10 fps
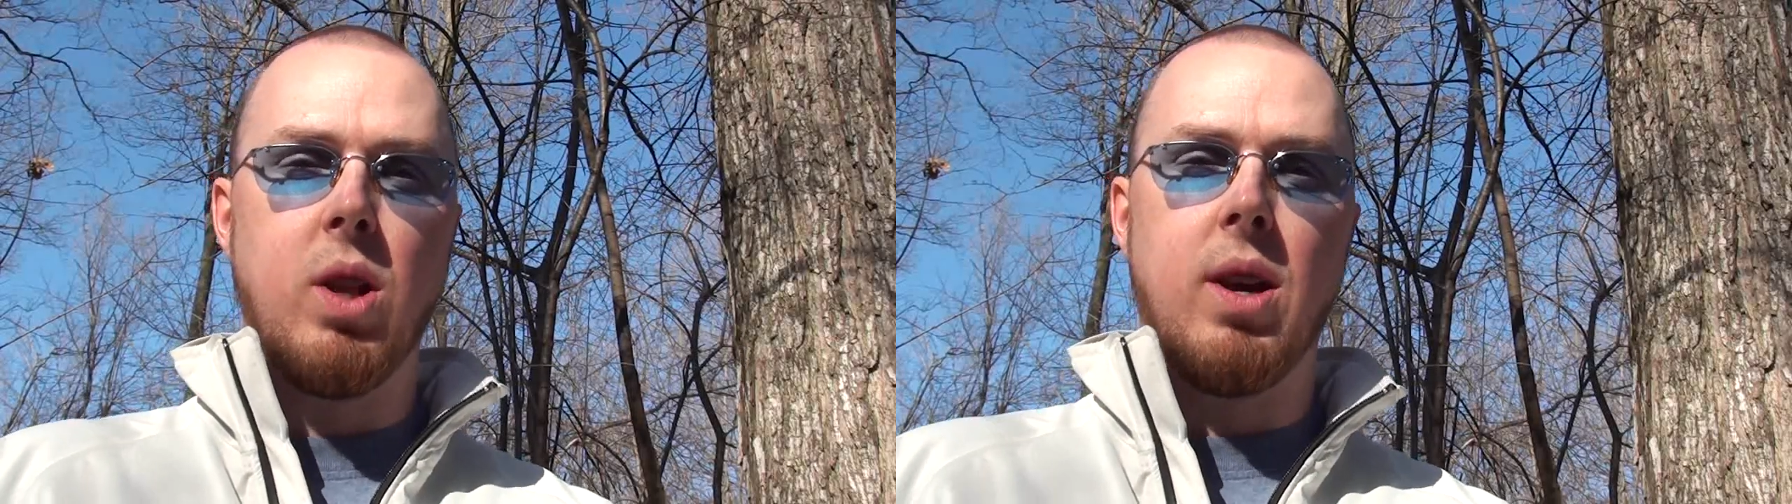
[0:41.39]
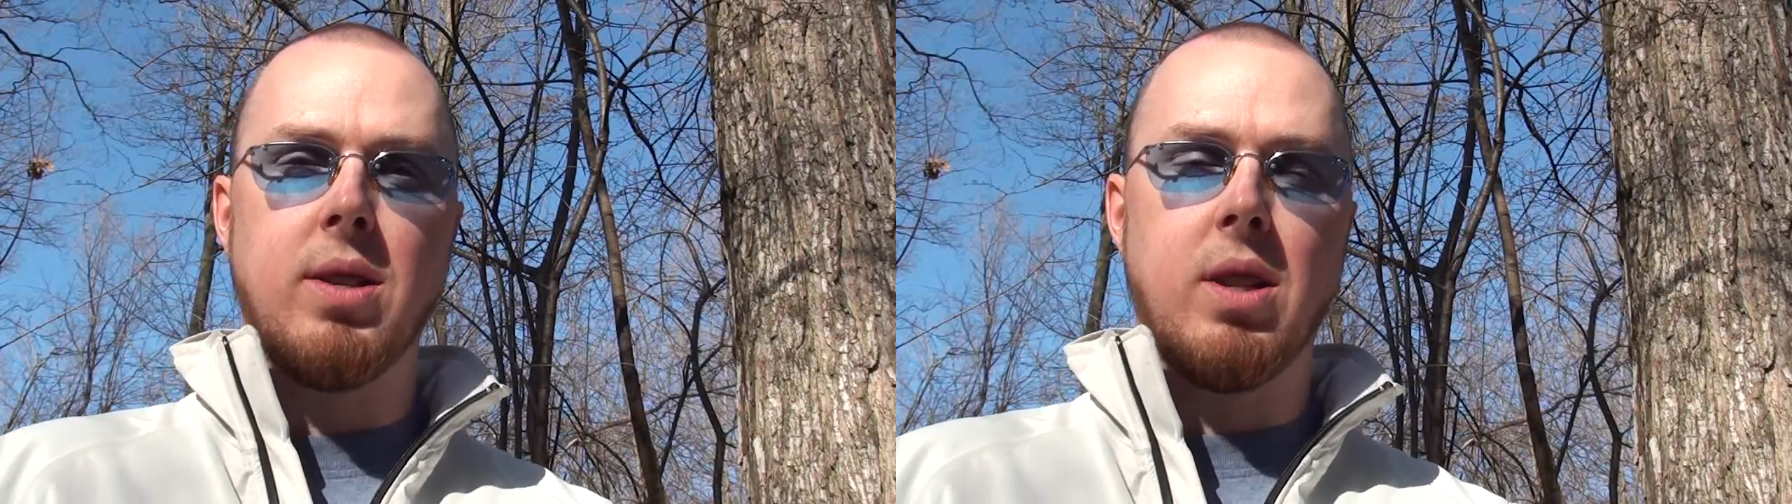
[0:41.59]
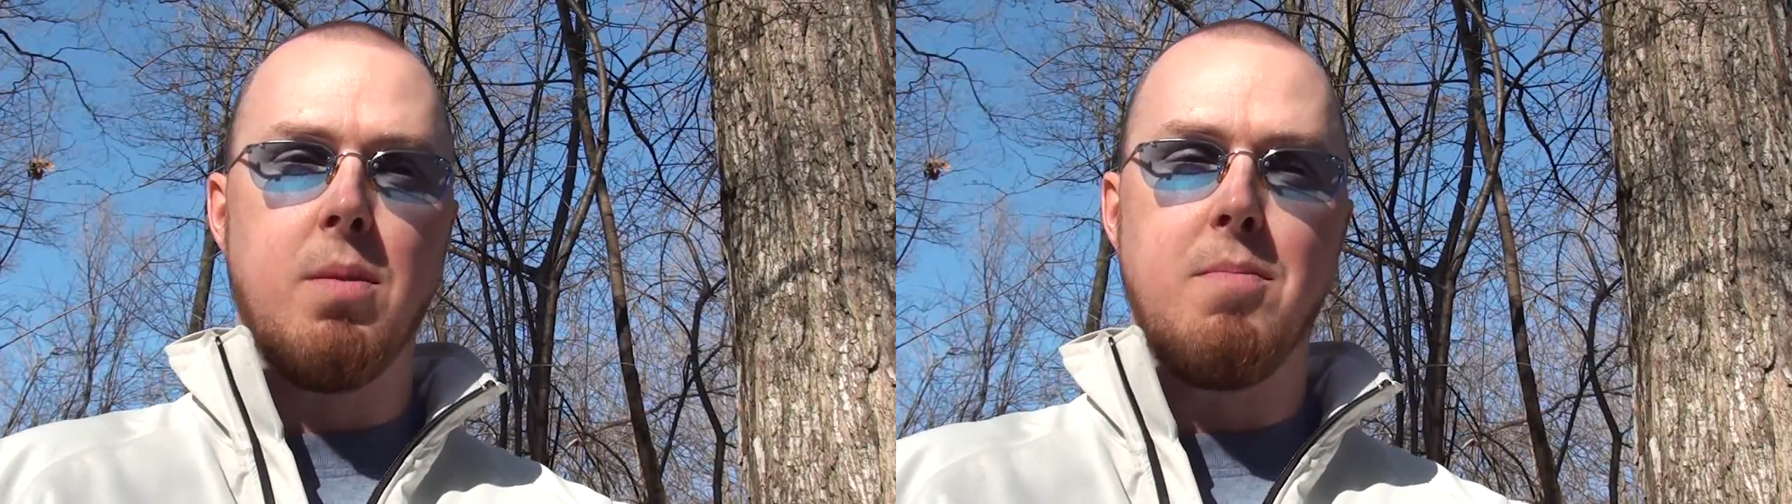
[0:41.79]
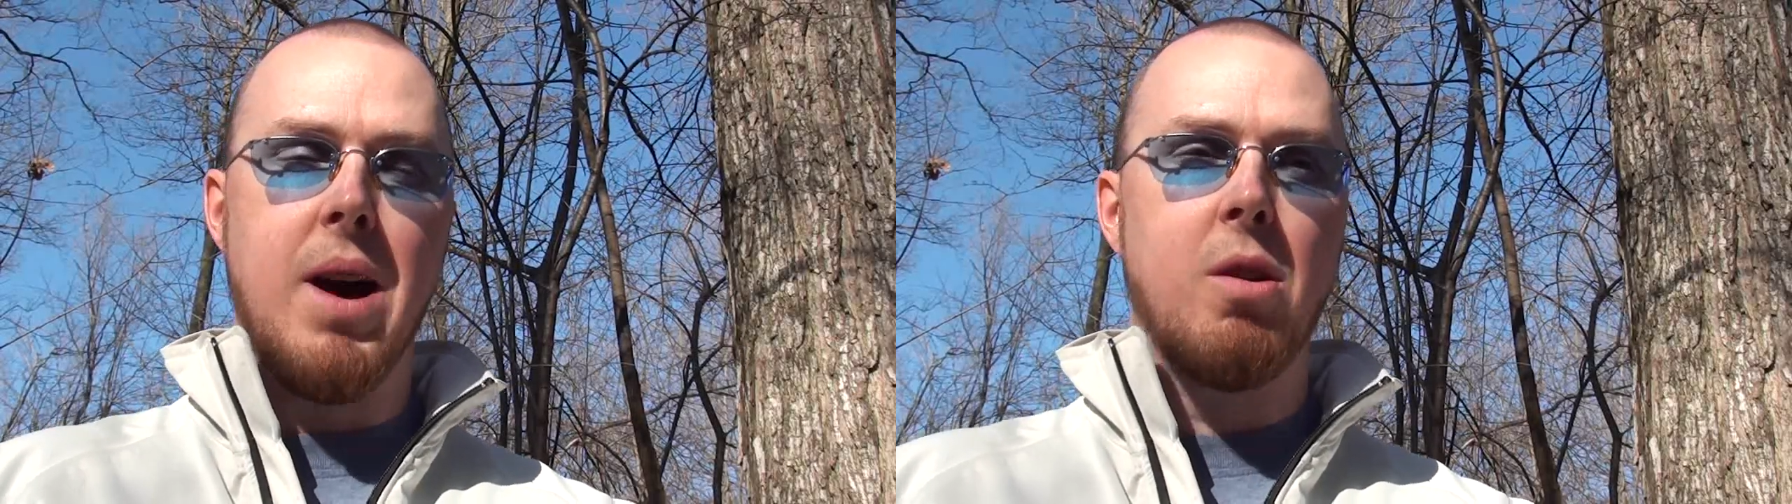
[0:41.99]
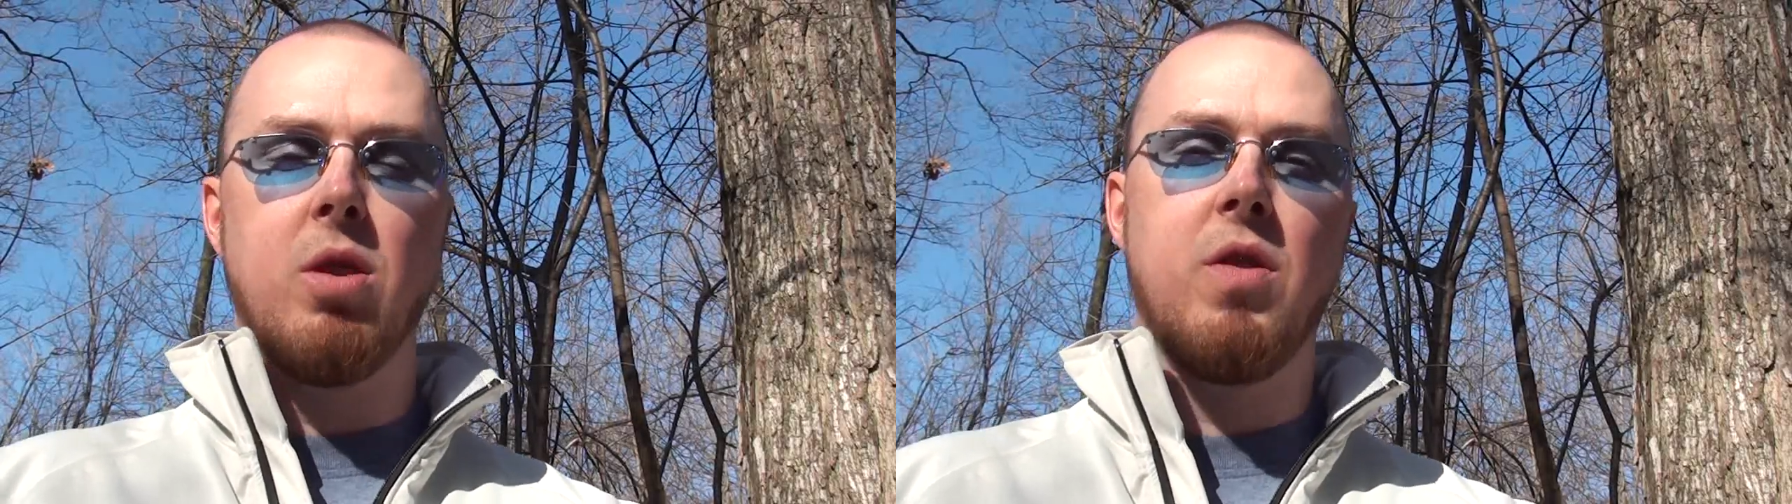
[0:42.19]
realizing the
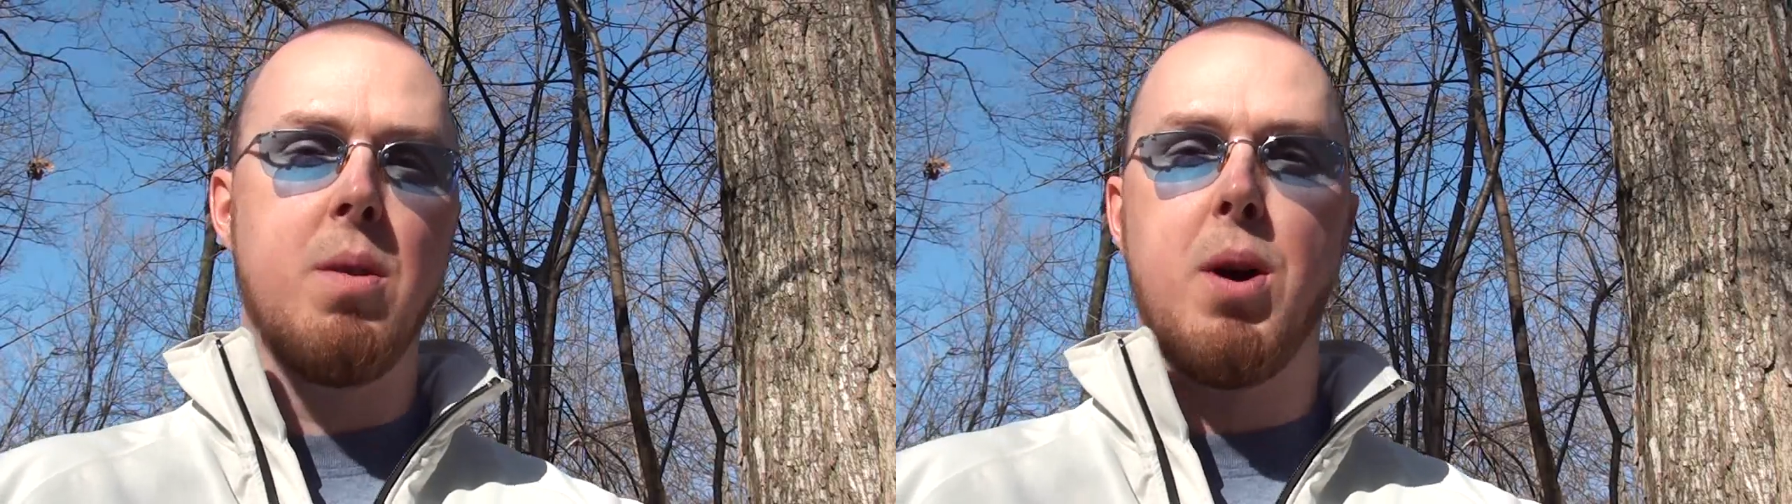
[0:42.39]
mountain of